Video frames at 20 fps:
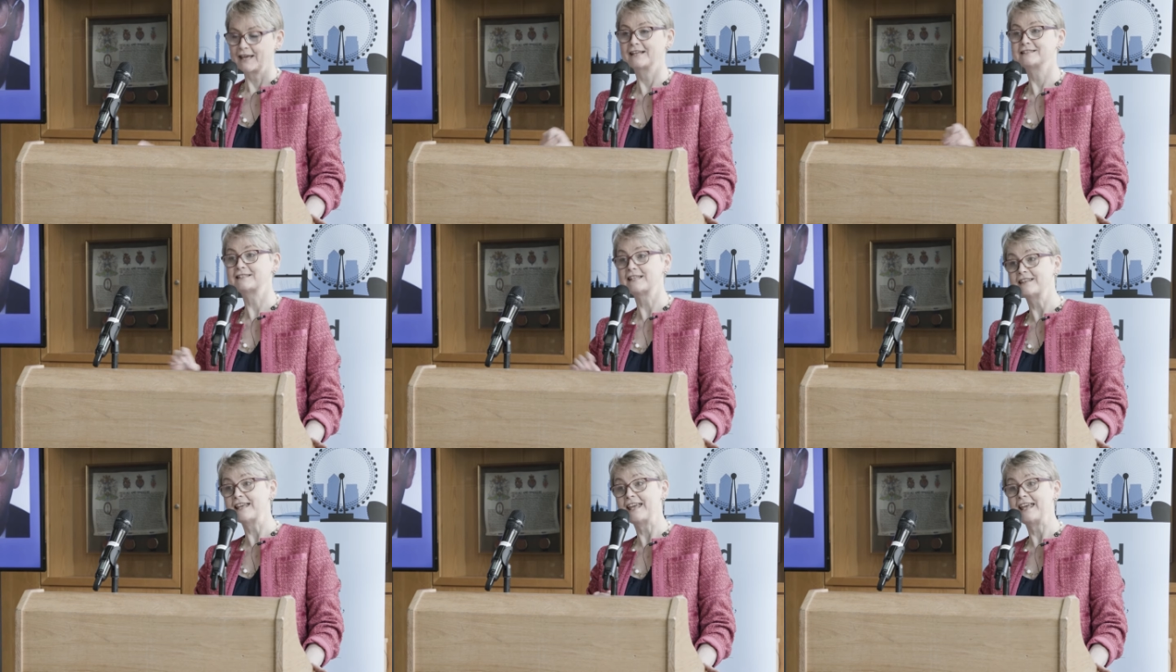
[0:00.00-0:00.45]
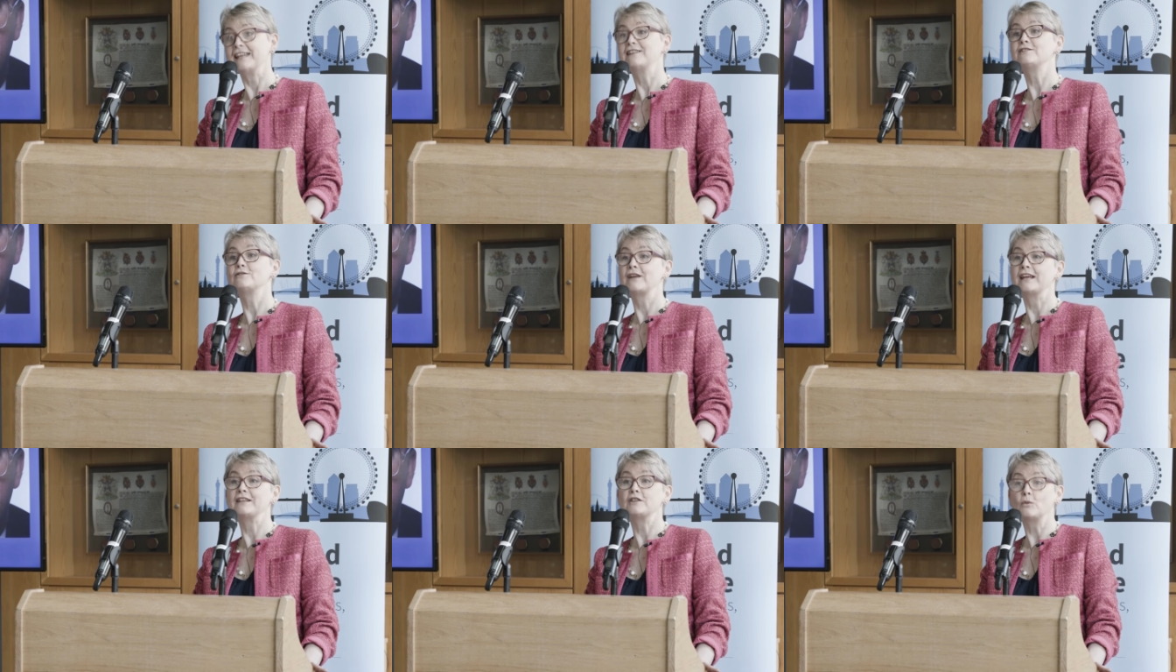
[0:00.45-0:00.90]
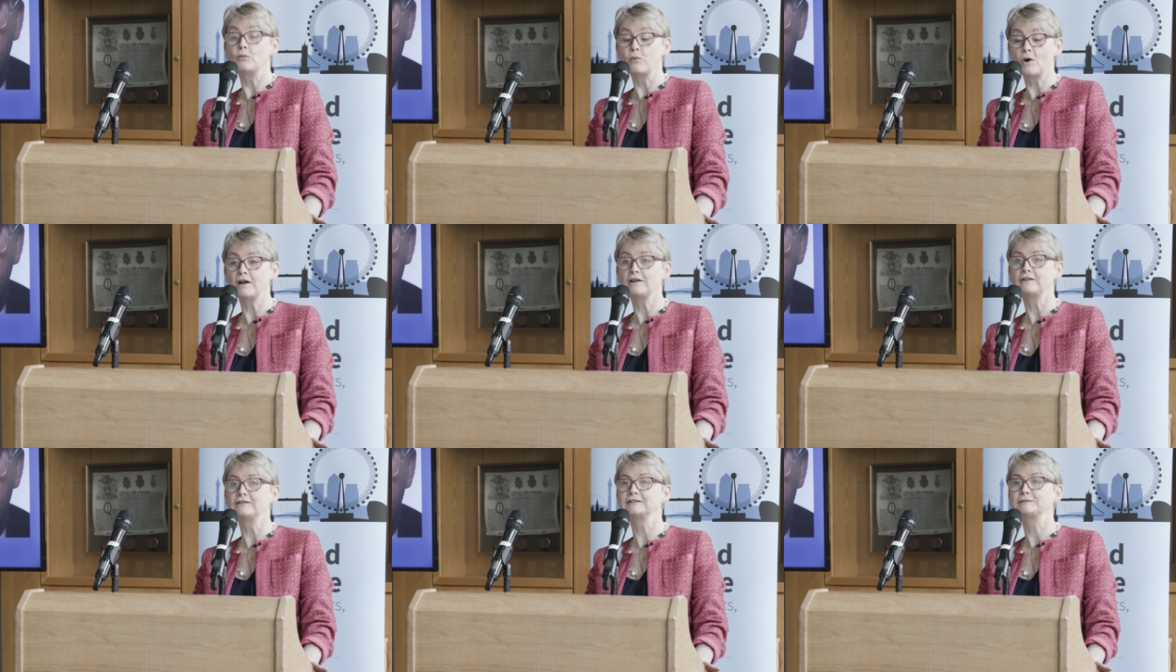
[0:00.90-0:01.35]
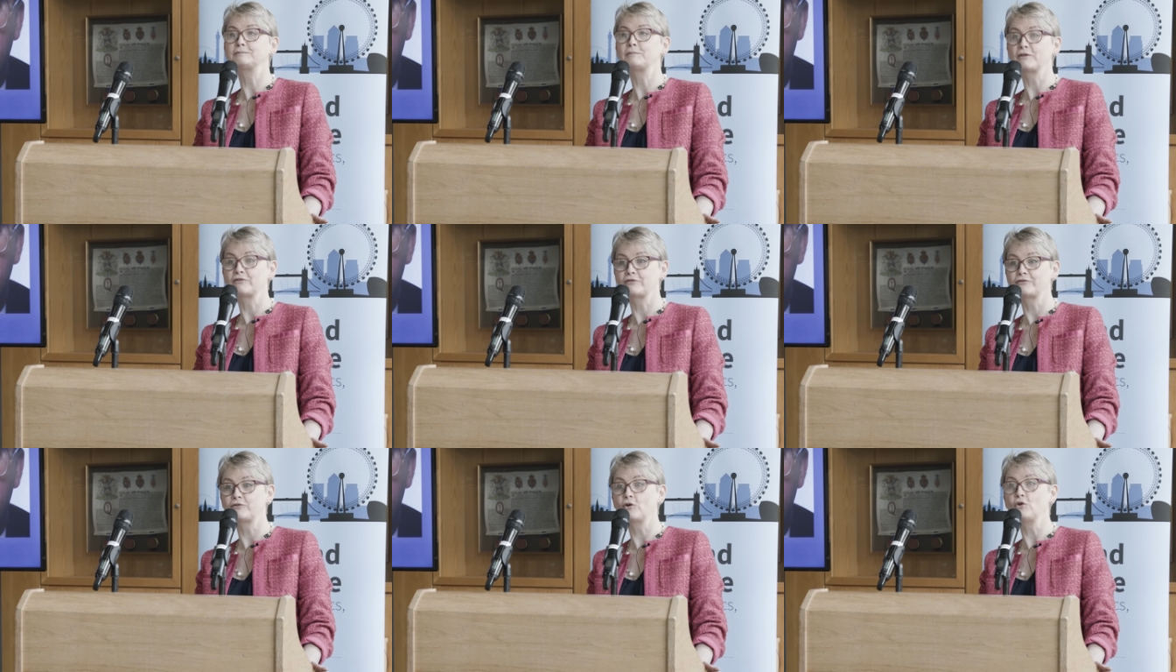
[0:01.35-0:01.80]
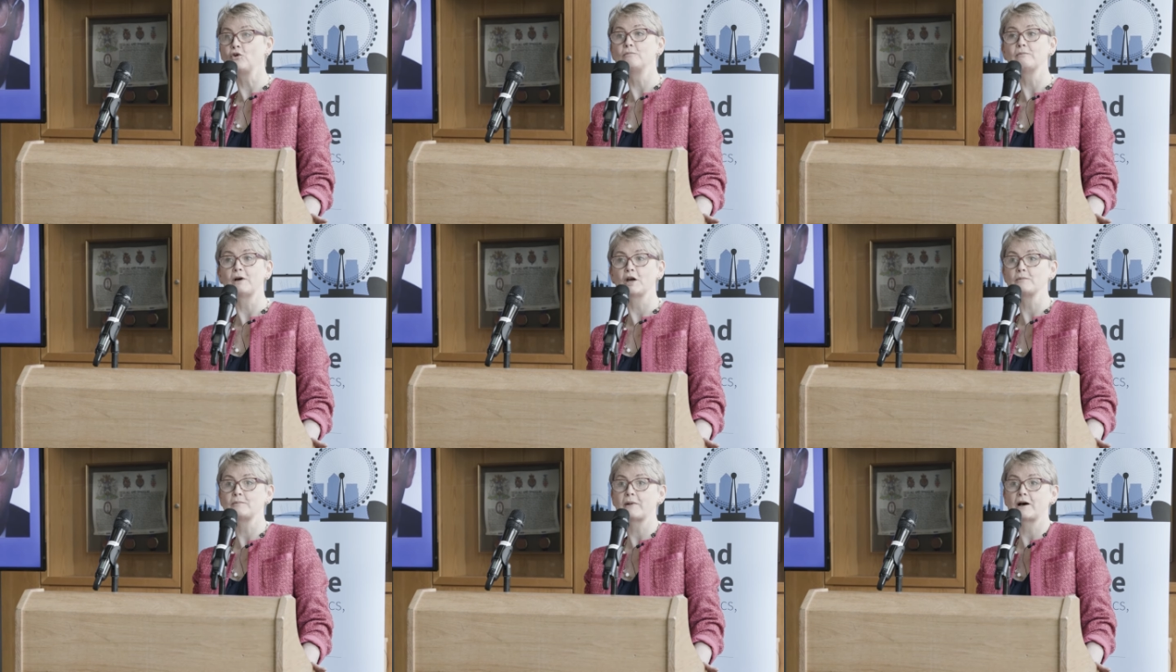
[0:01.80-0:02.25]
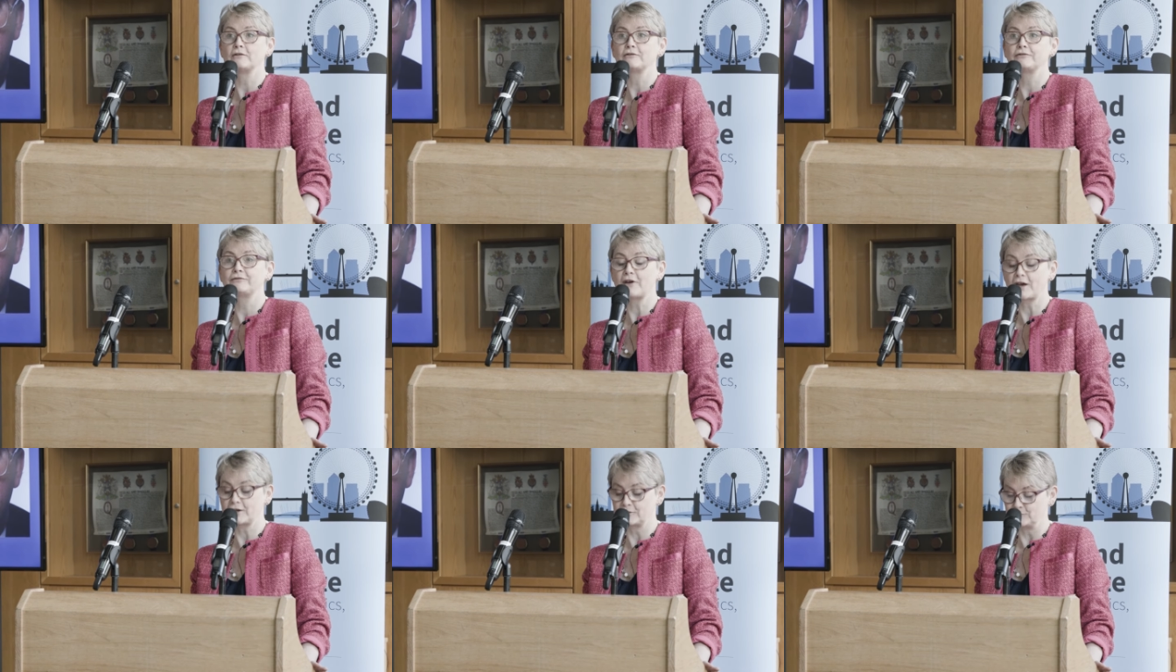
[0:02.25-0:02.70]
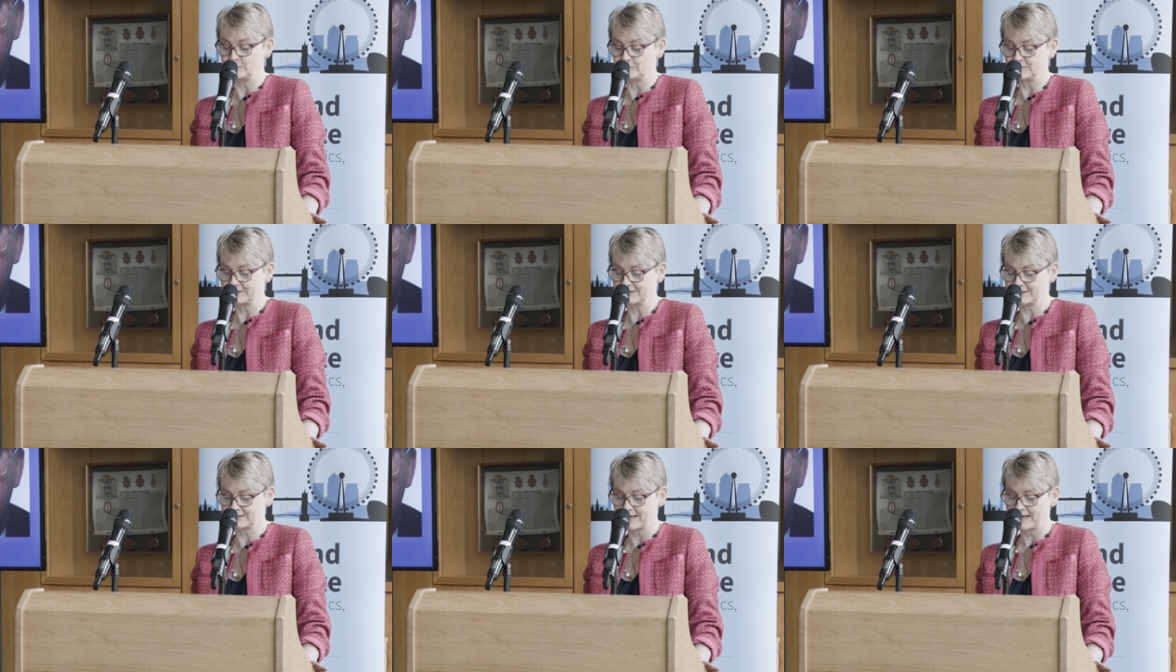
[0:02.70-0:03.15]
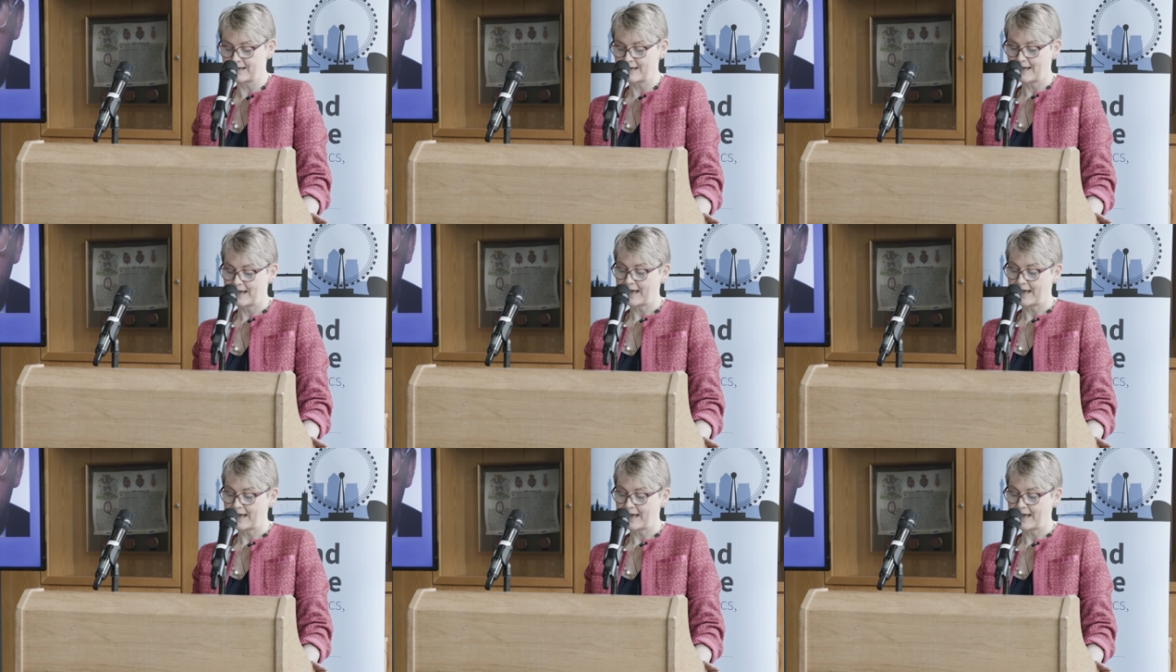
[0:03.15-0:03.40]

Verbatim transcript: Because in the hidden in the world before mobile phones,